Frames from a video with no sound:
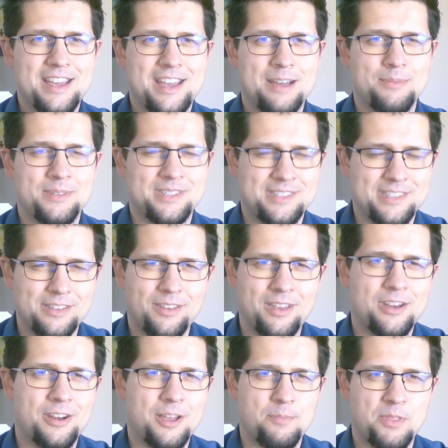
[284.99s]
uh, but still
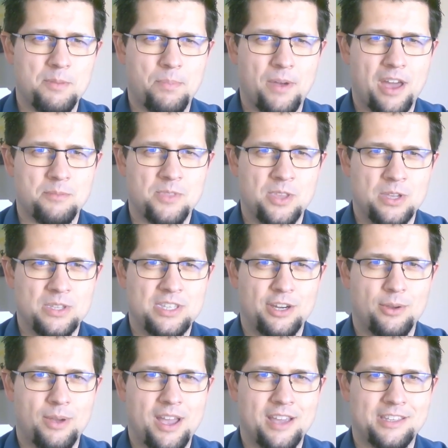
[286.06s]
ended up at the bottom of the
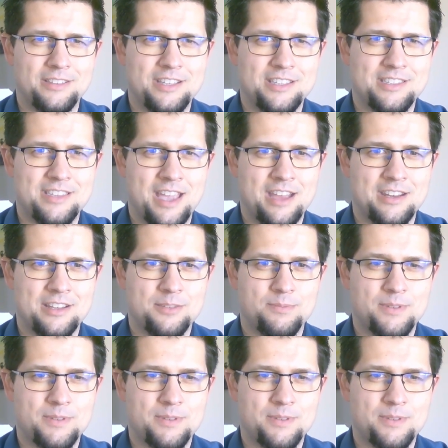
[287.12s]
Ontario Hockey League standings.